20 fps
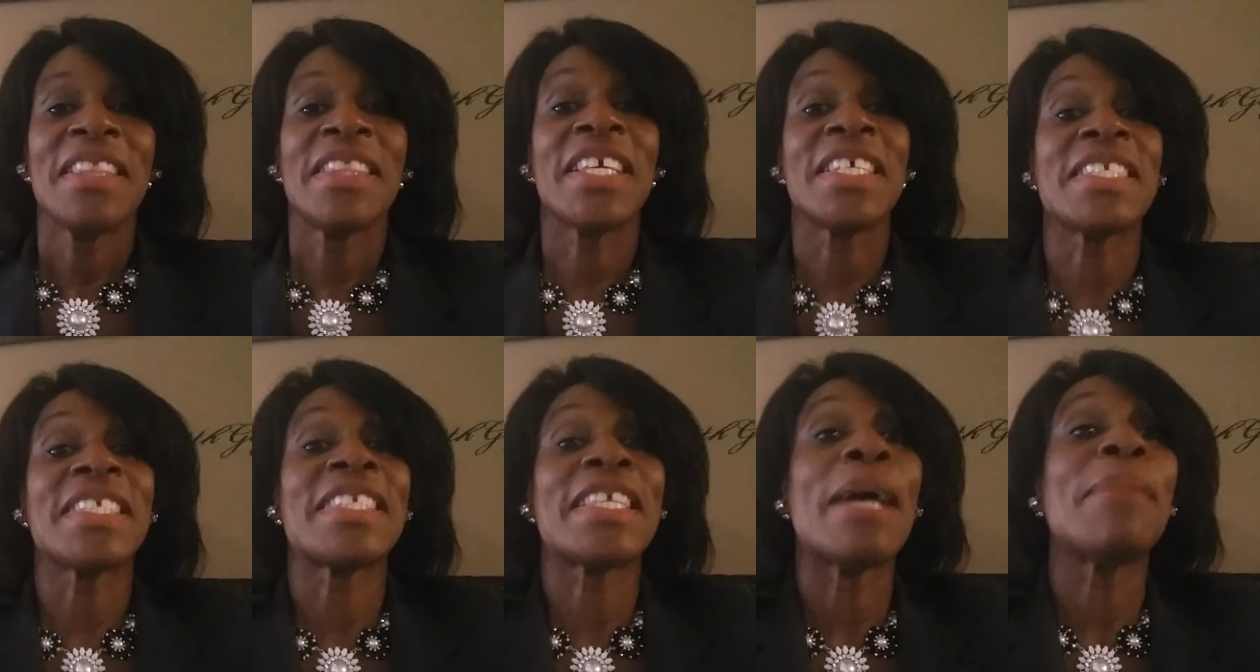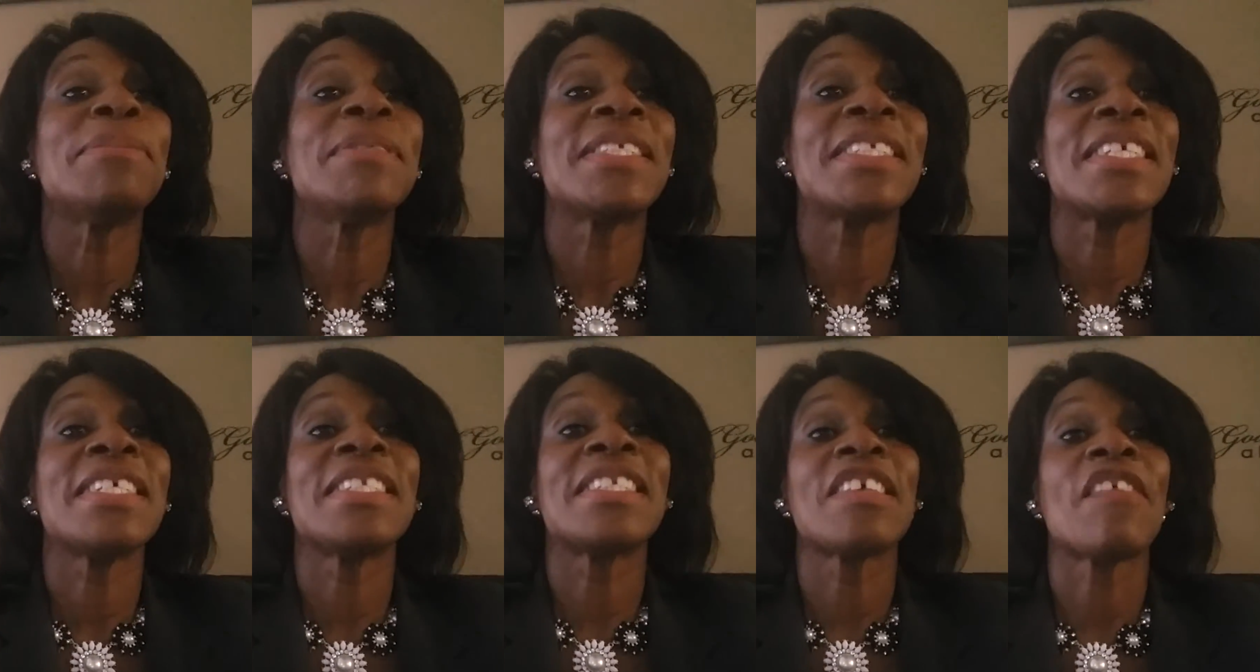The
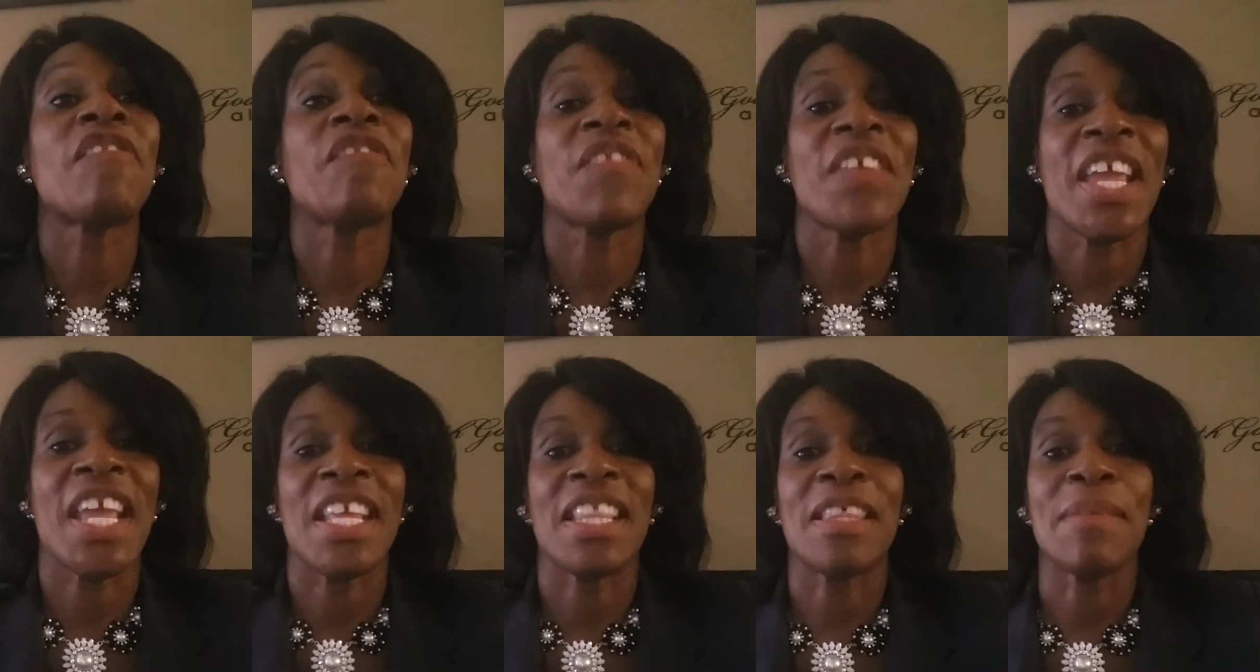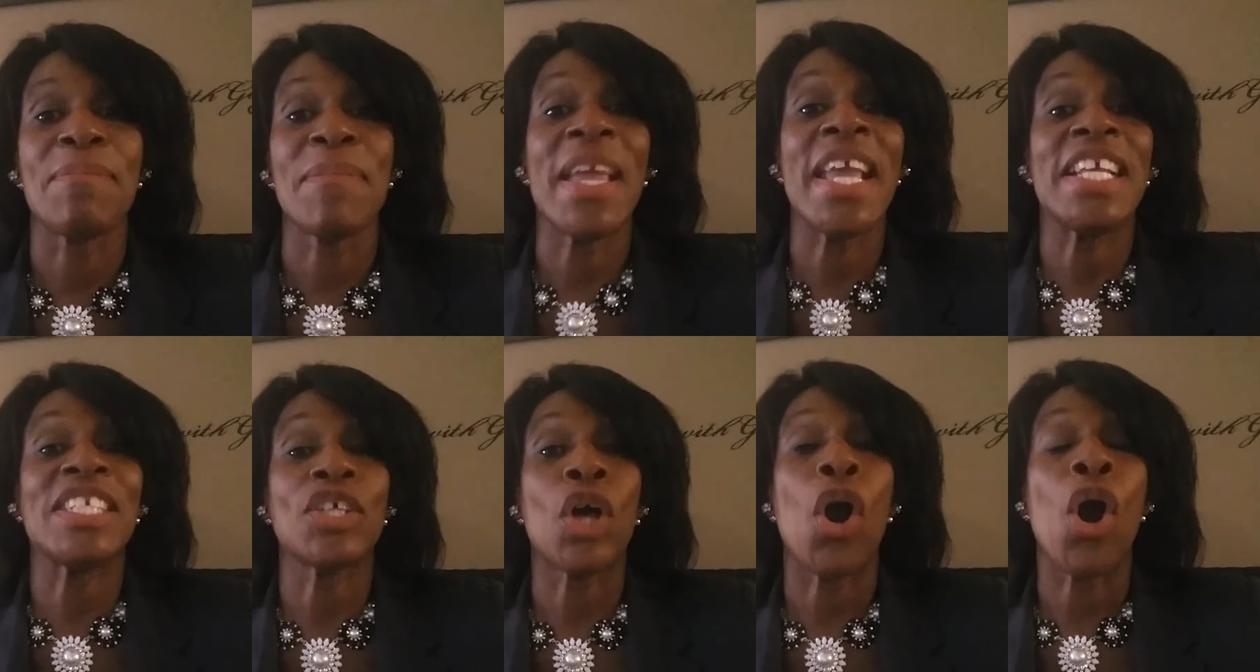substance of faith
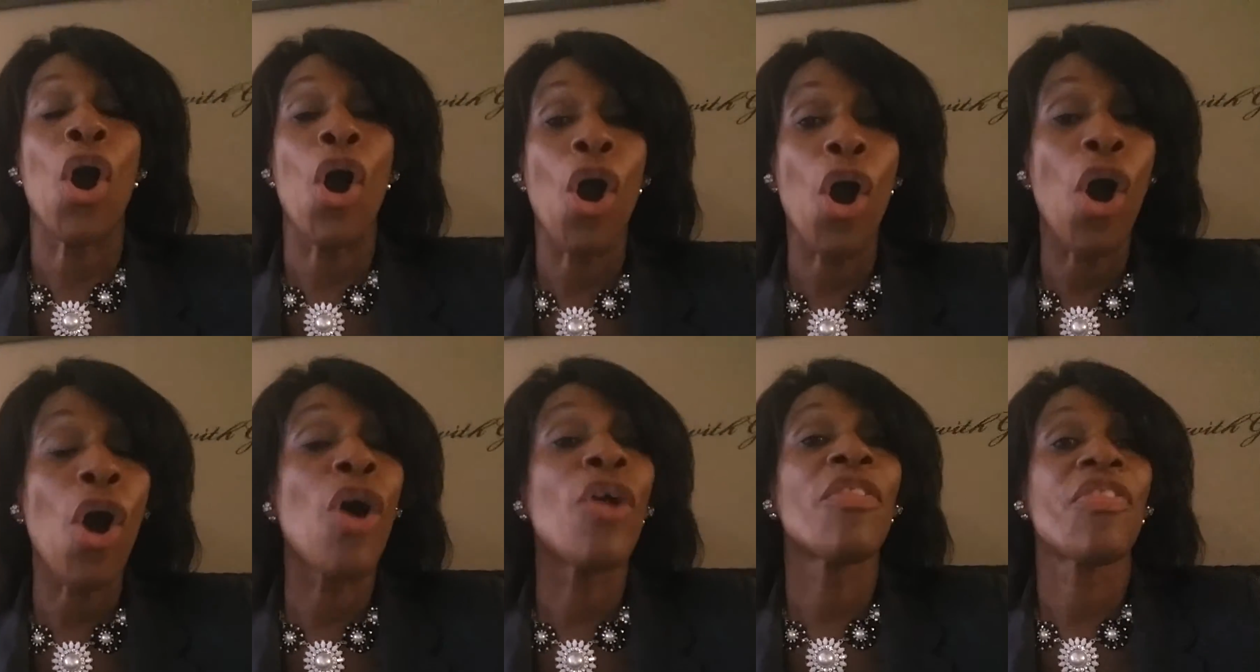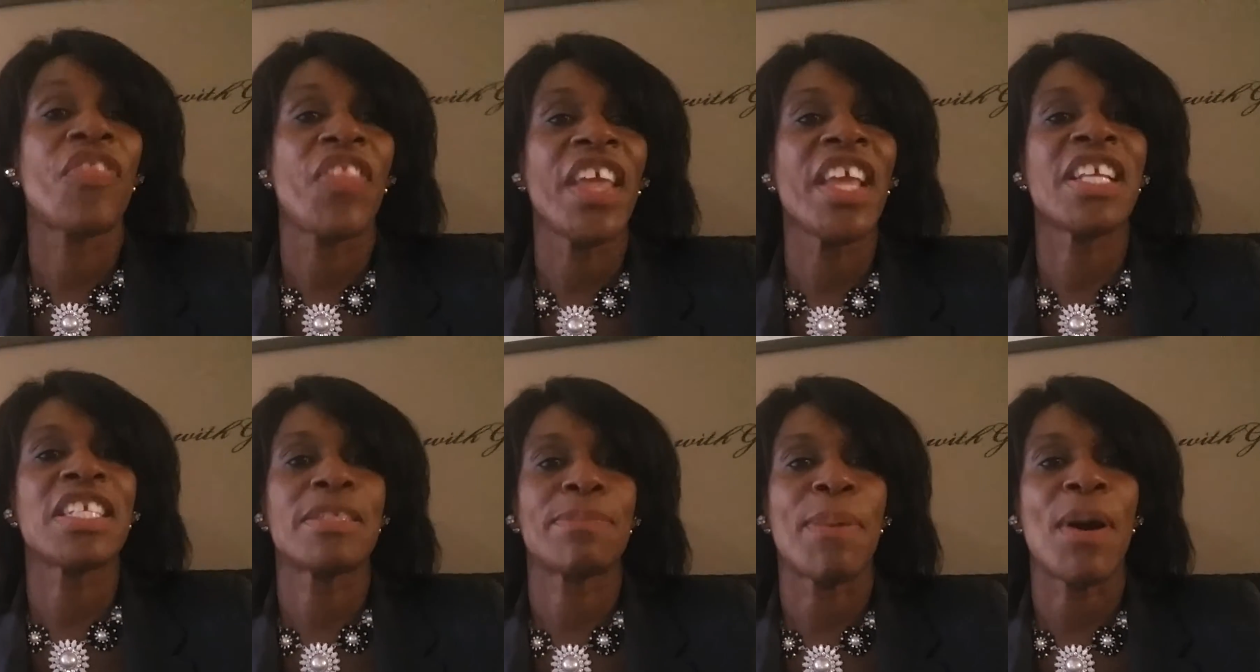makes all
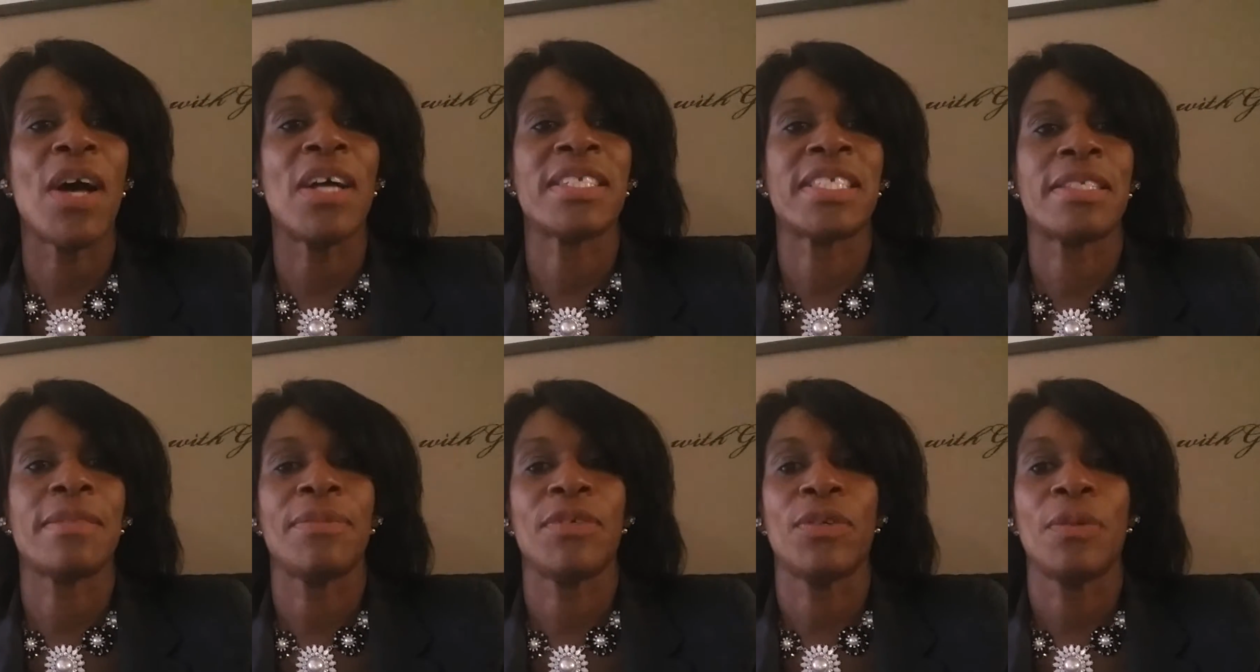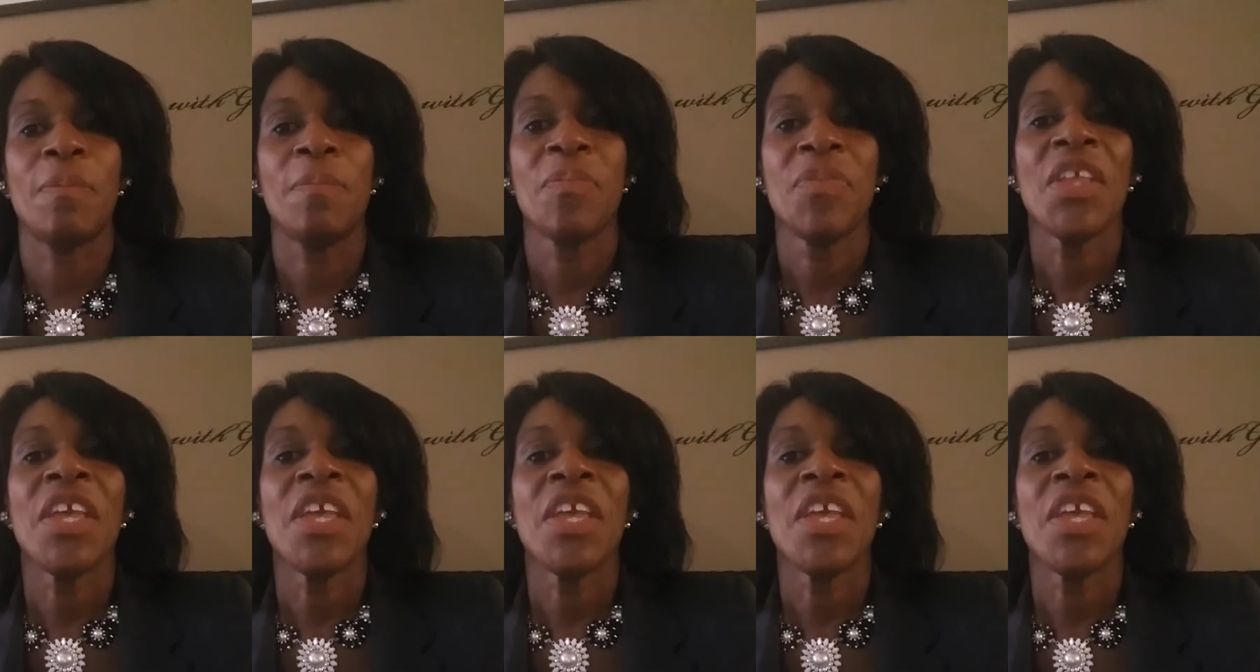things possible.